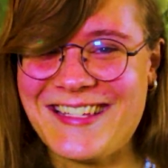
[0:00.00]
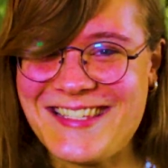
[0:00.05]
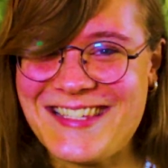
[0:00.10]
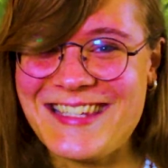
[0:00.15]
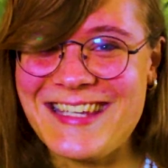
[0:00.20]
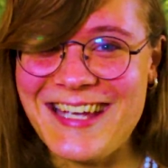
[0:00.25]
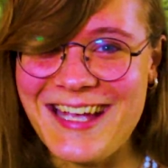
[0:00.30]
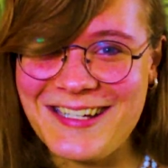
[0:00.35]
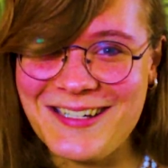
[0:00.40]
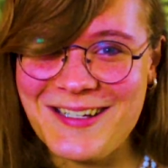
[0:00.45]
as
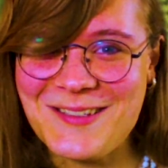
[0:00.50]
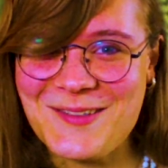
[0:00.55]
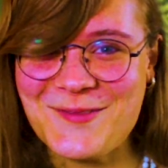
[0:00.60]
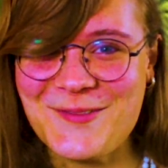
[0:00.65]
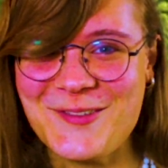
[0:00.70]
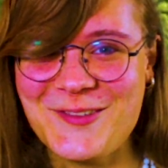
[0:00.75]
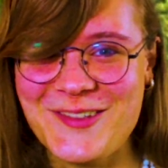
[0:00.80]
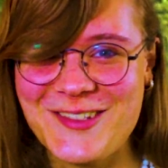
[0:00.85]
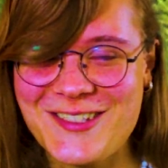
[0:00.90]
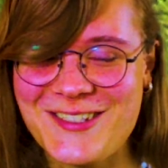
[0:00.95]
the 80s
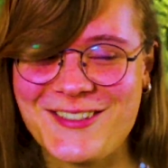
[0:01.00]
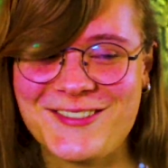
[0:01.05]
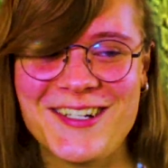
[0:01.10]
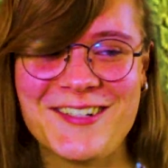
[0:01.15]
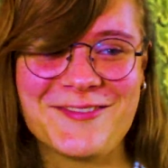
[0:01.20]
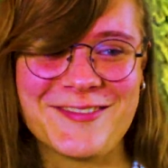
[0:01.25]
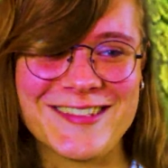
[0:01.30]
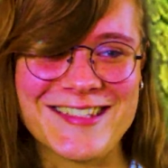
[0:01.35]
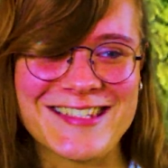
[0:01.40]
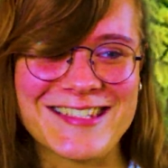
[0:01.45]
movies they're
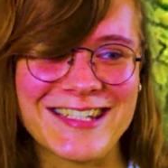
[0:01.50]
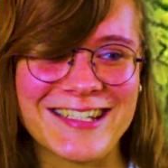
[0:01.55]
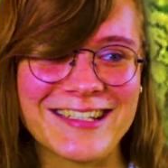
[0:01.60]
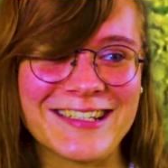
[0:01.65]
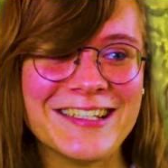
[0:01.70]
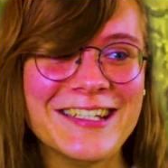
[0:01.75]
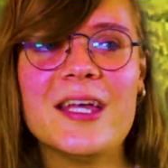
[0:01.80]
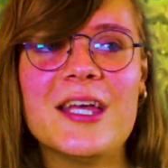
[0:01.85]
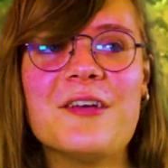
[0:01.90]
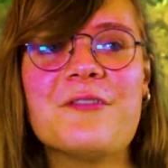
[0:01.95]
referencing.